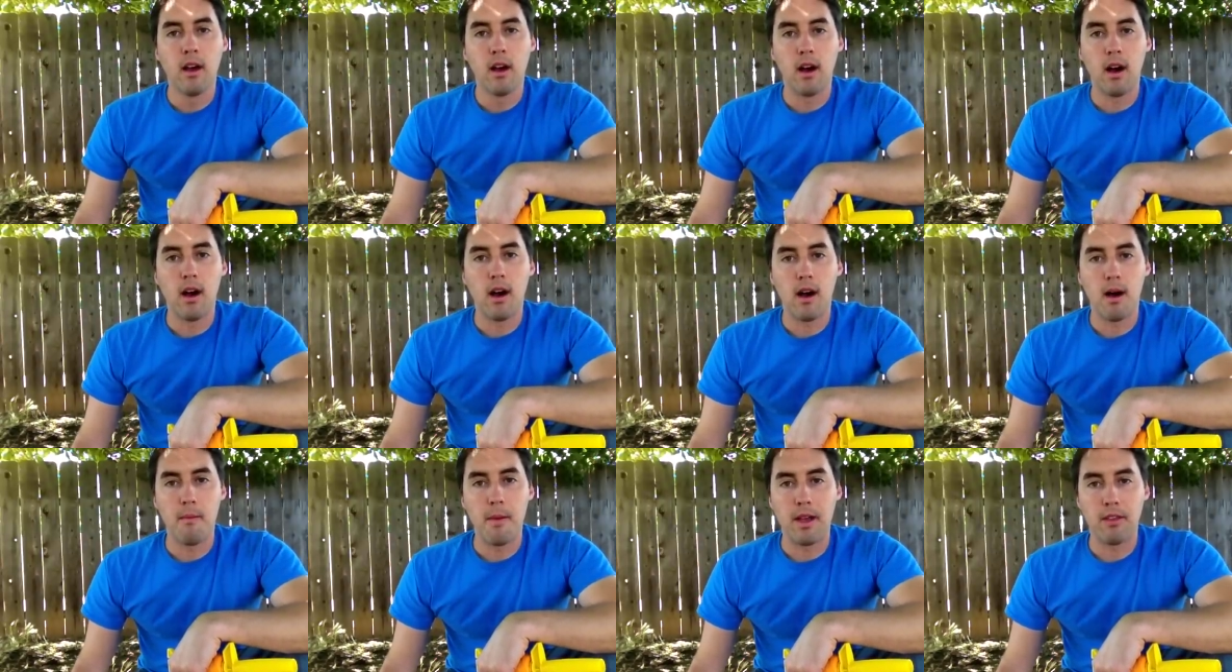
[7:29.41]

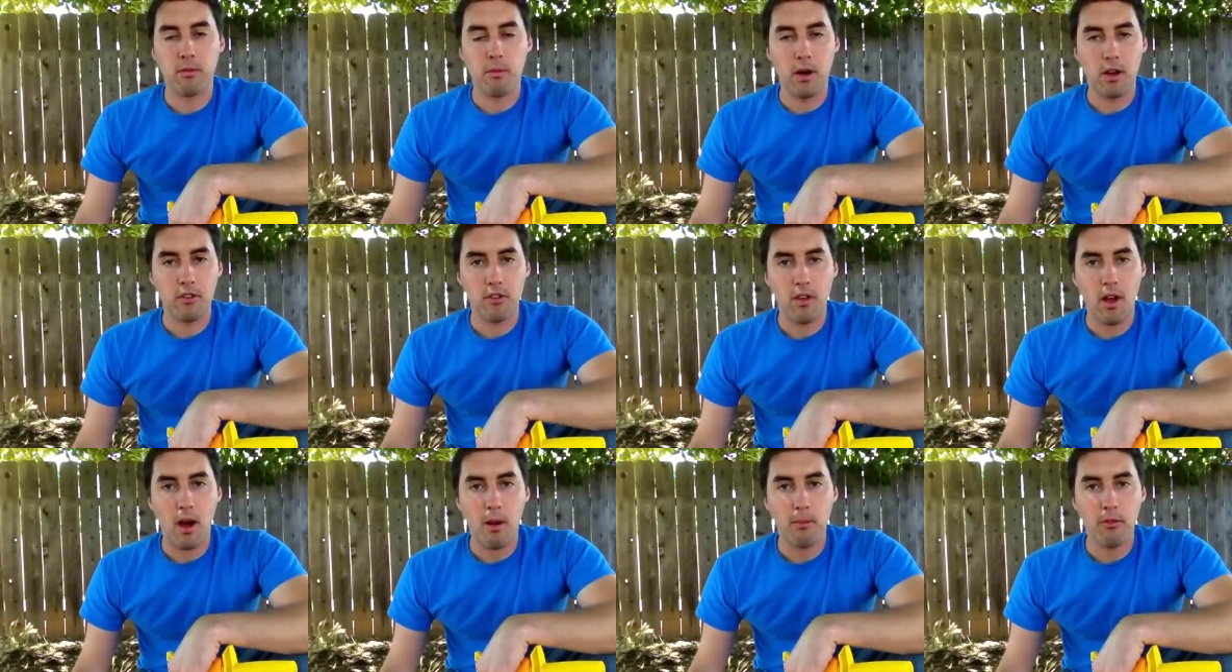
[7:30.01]
um, as much
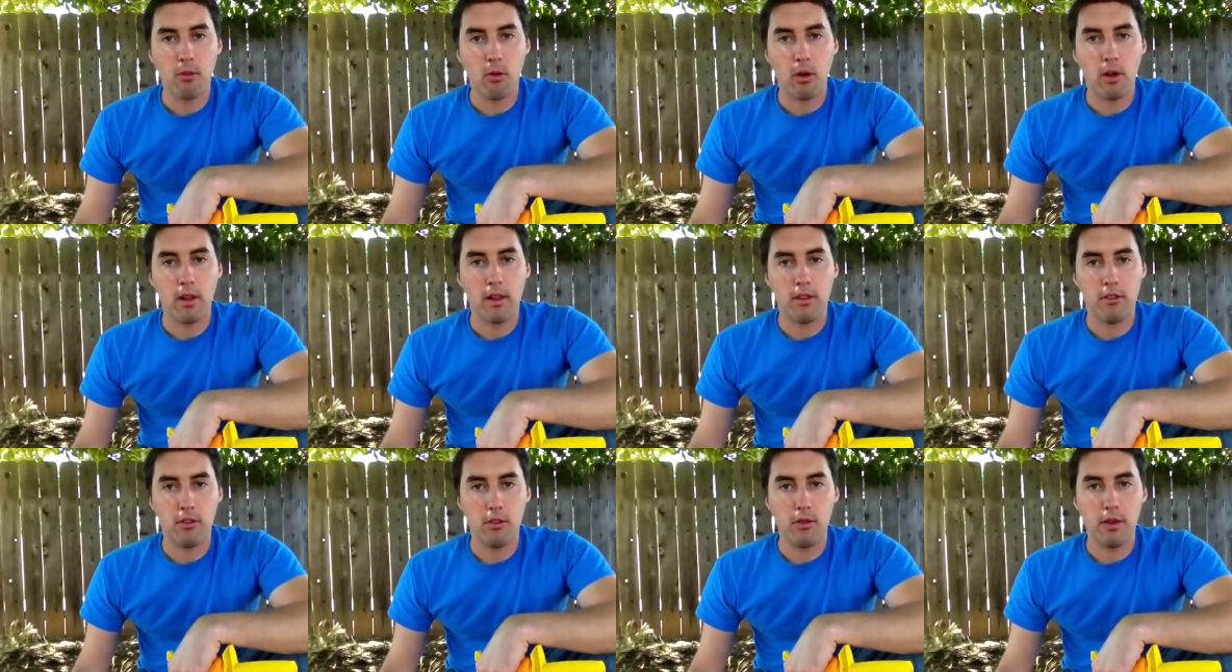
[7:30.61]
topsoil
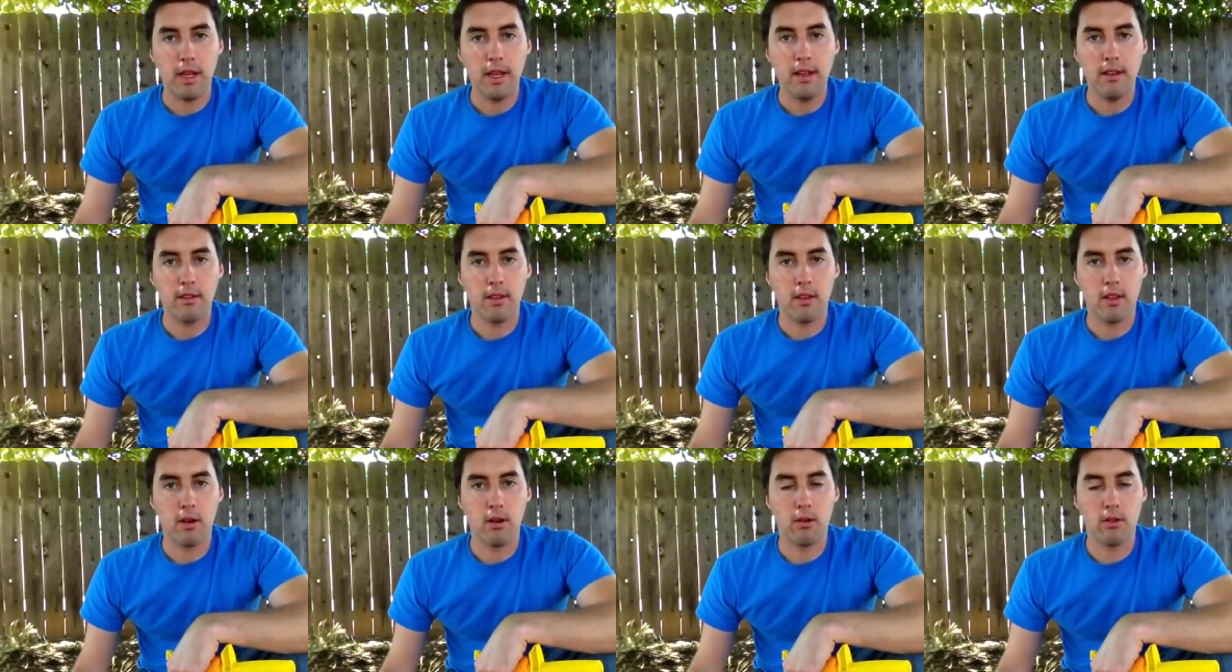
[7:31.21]
as you need to
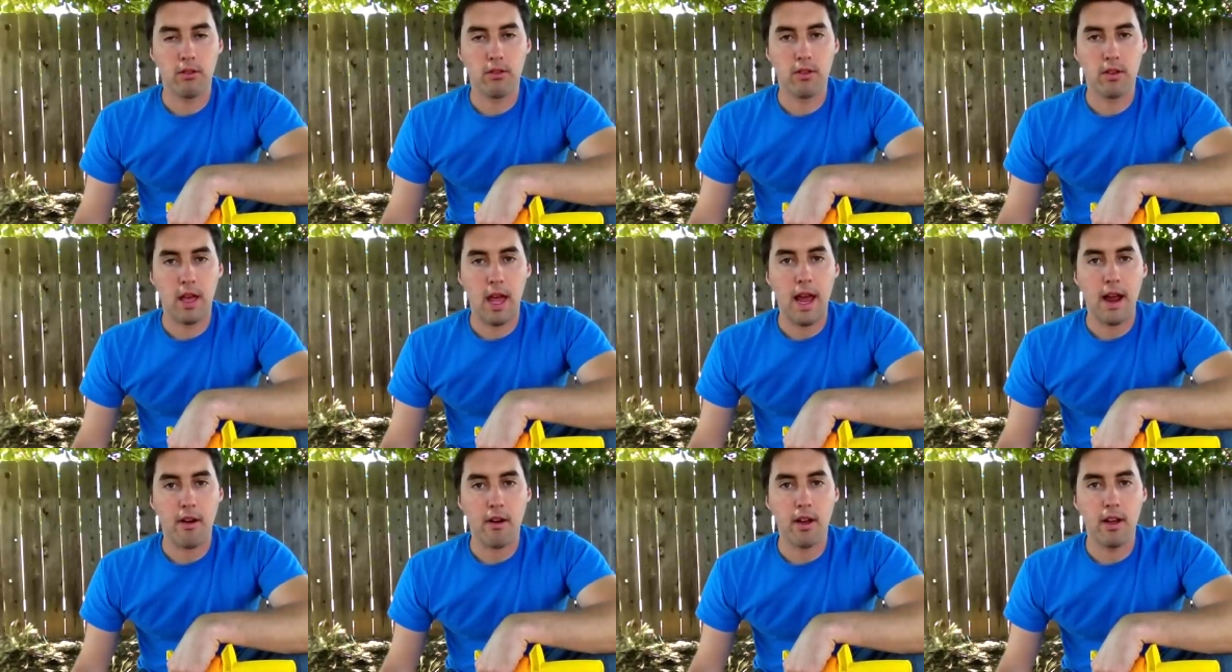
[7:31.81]
those
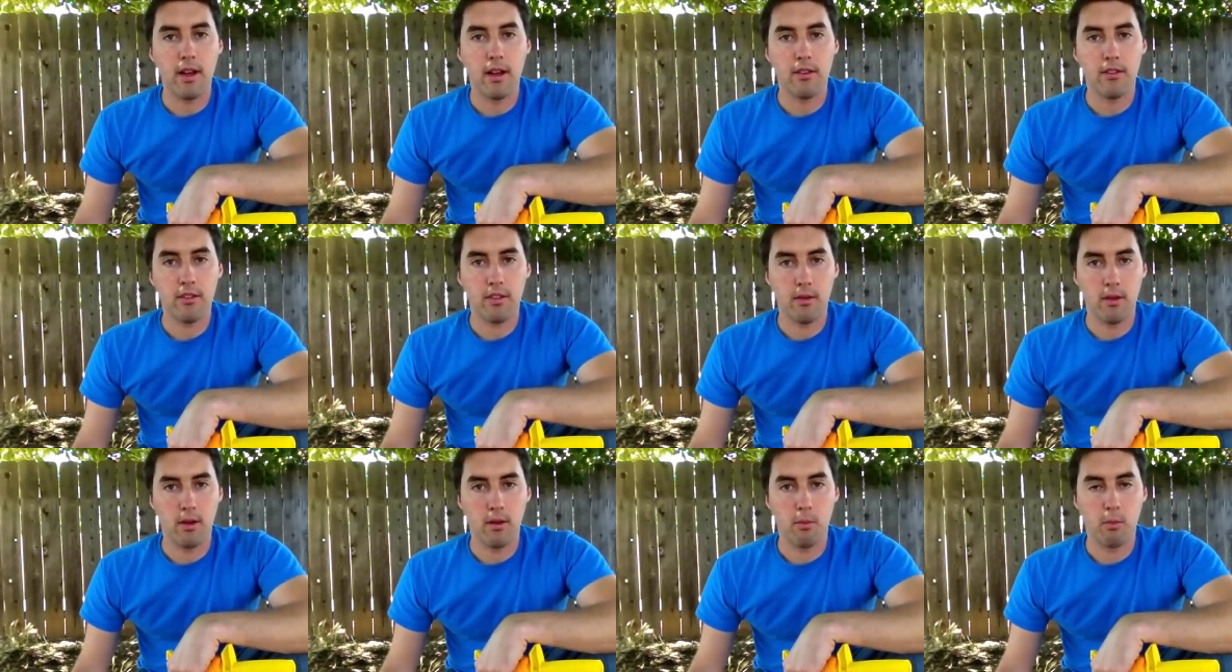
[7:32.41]
areas
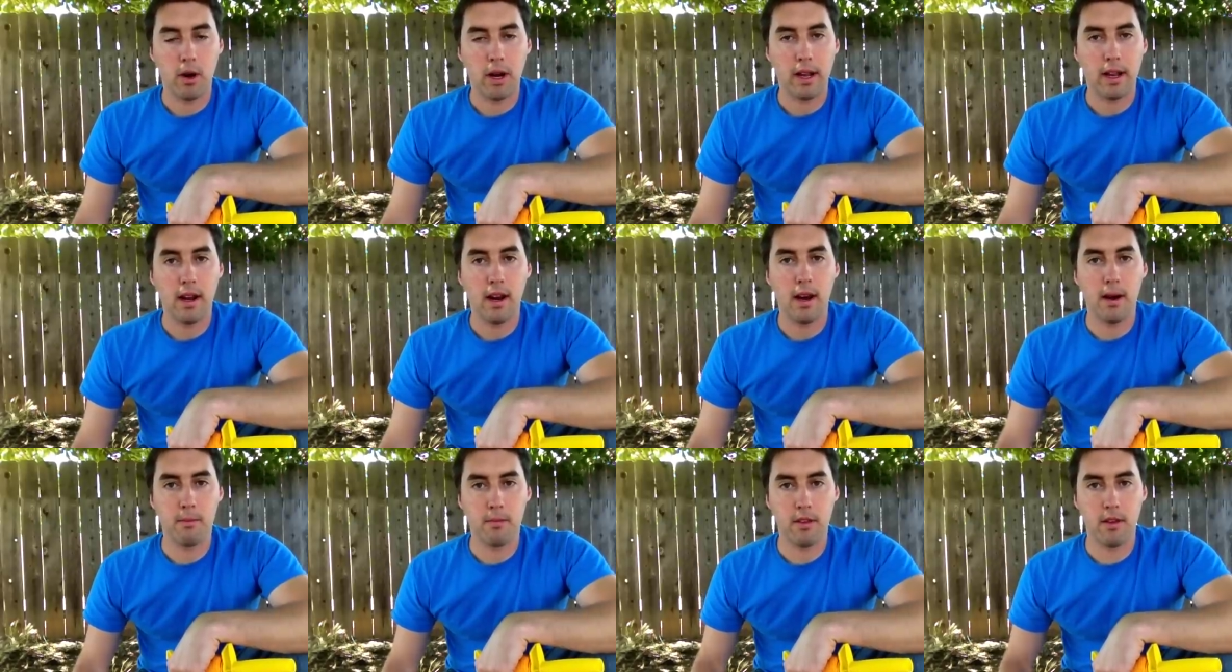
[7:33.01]
to bring it
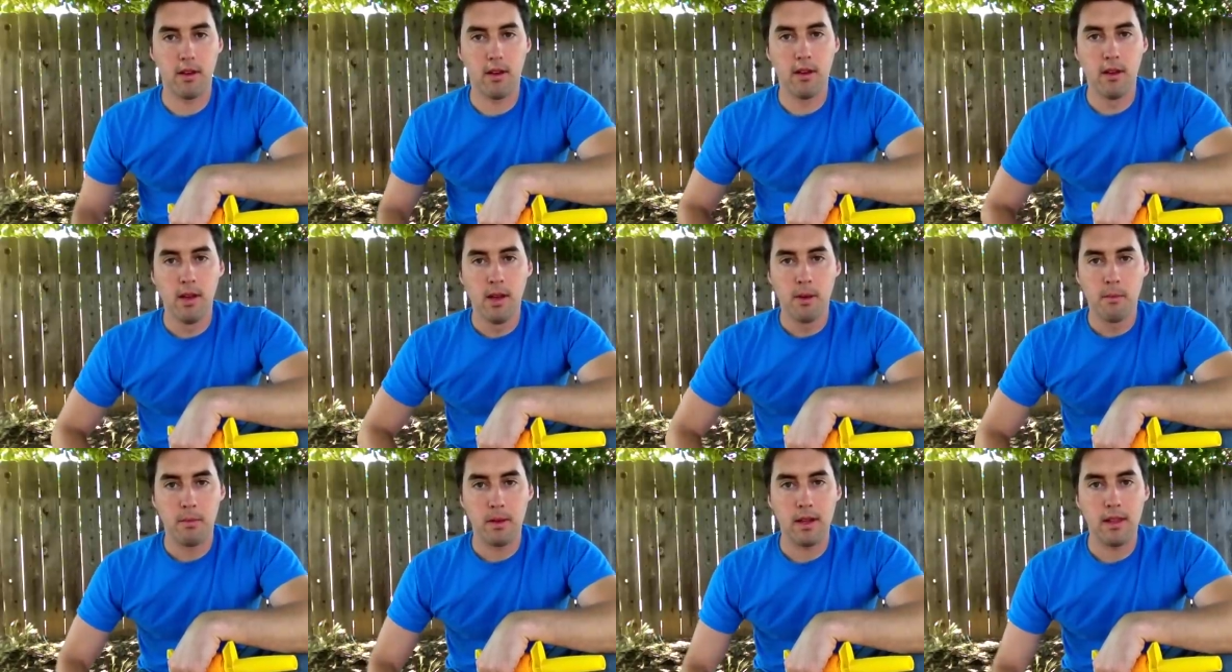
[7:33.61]
up to
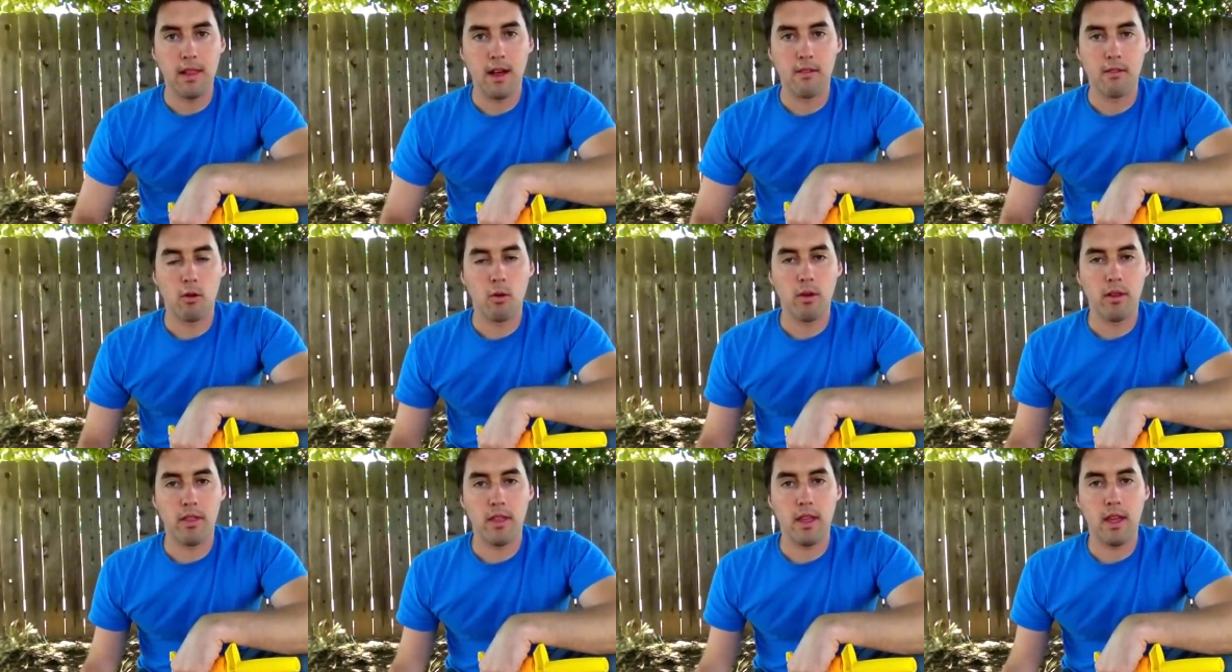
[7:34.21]
be level
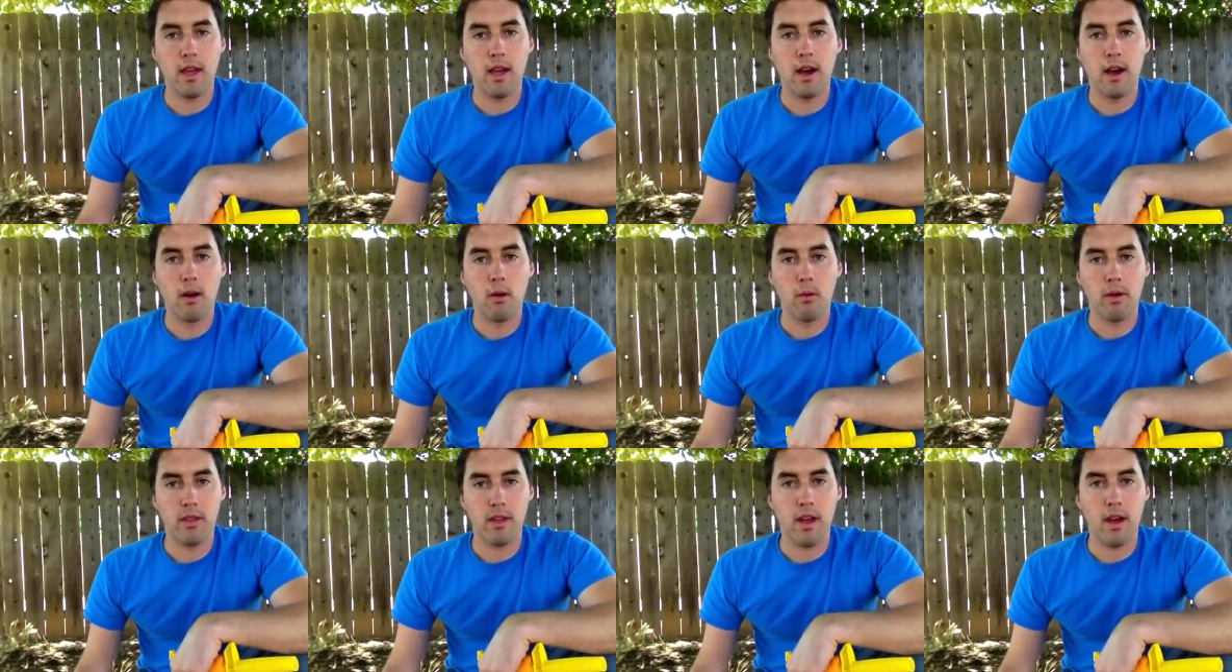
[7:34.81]
with the uh,
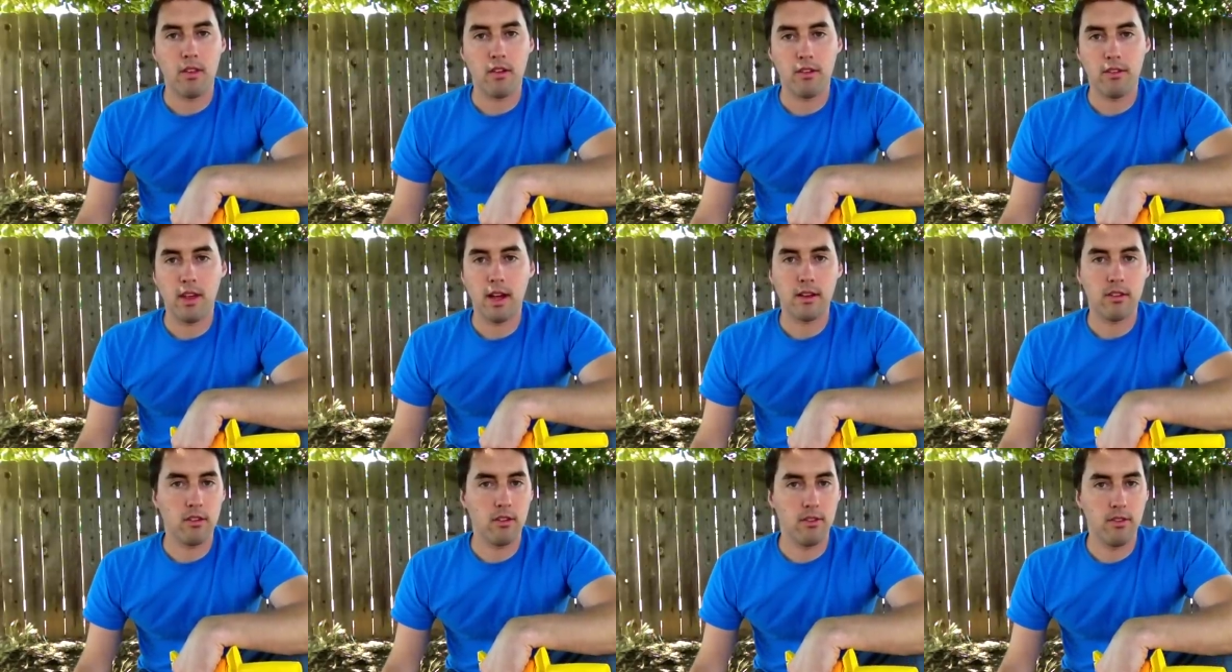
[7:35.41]
with the other
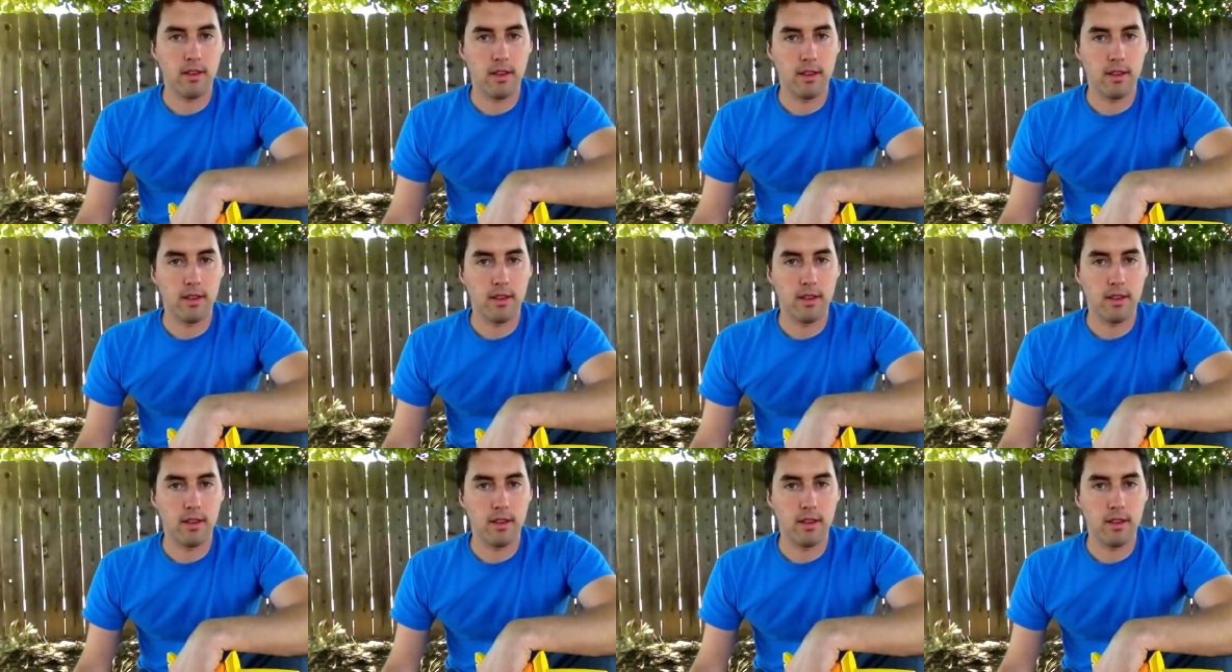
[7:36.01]
sections.